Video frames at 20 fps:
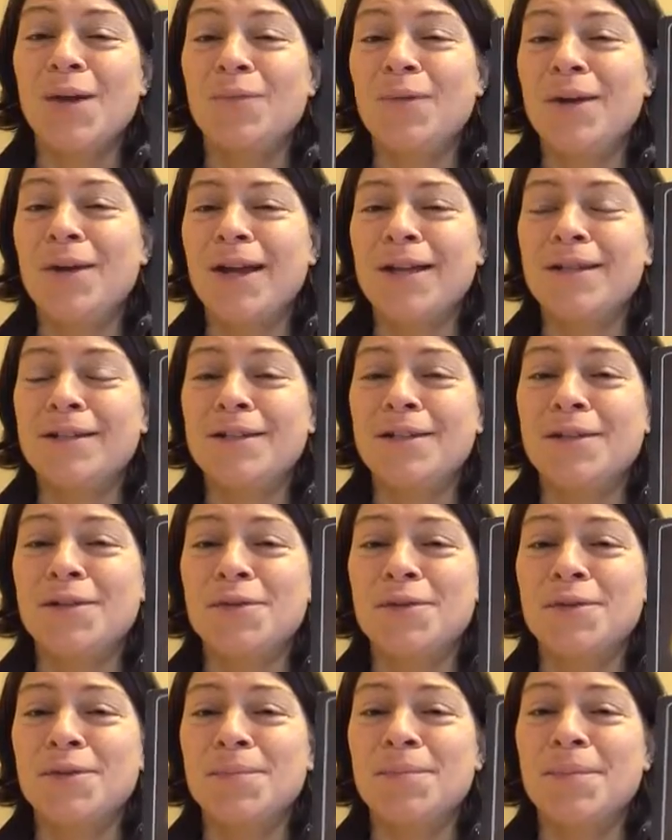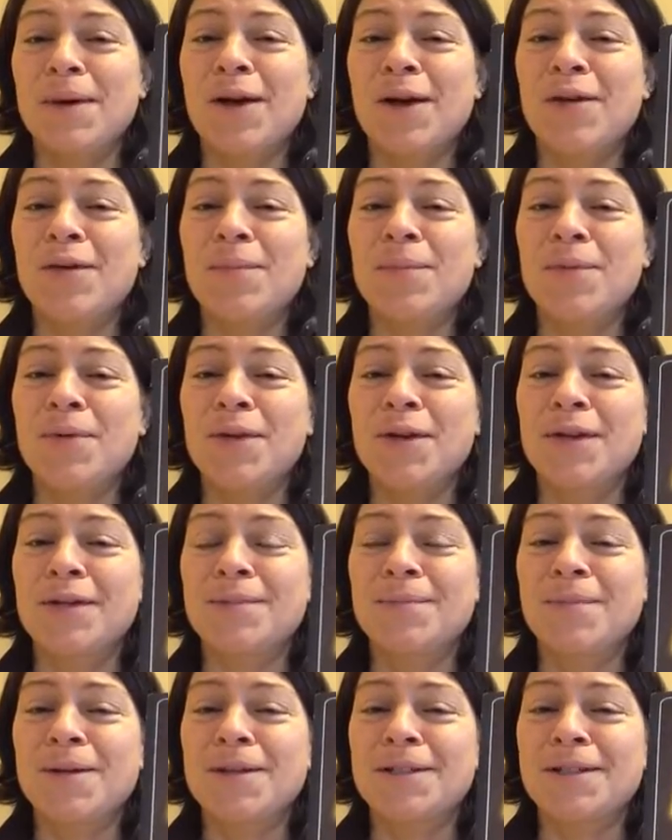We had to do some PowerPoint
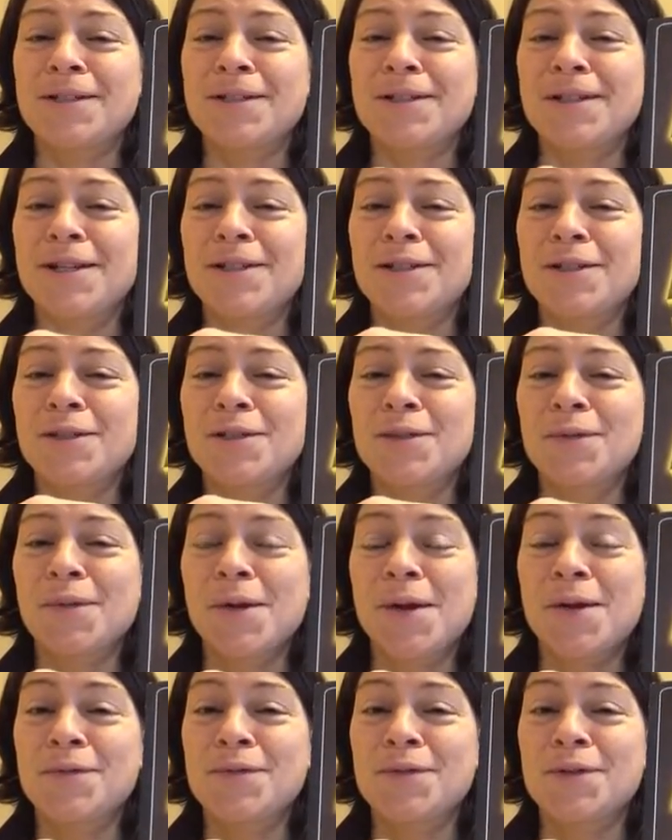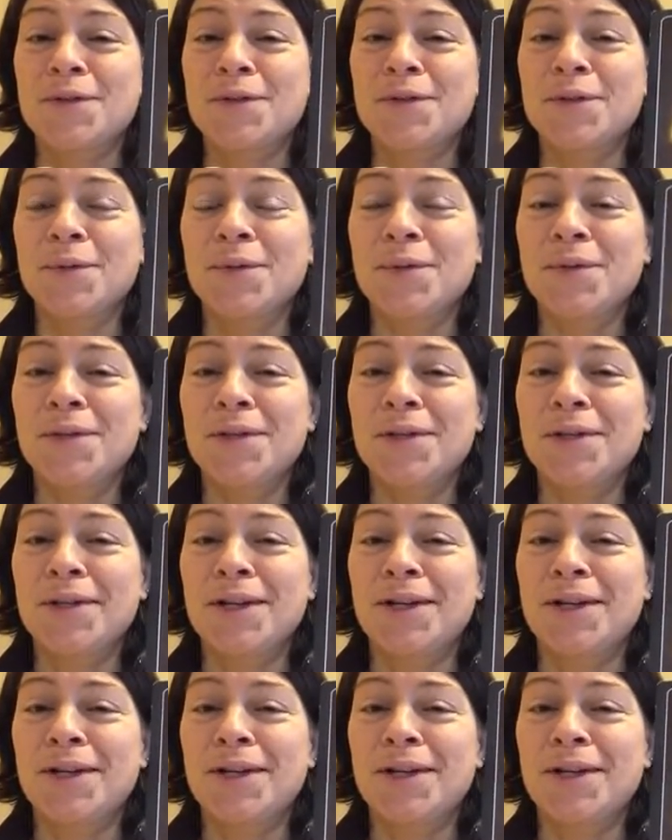presentations when I was in school,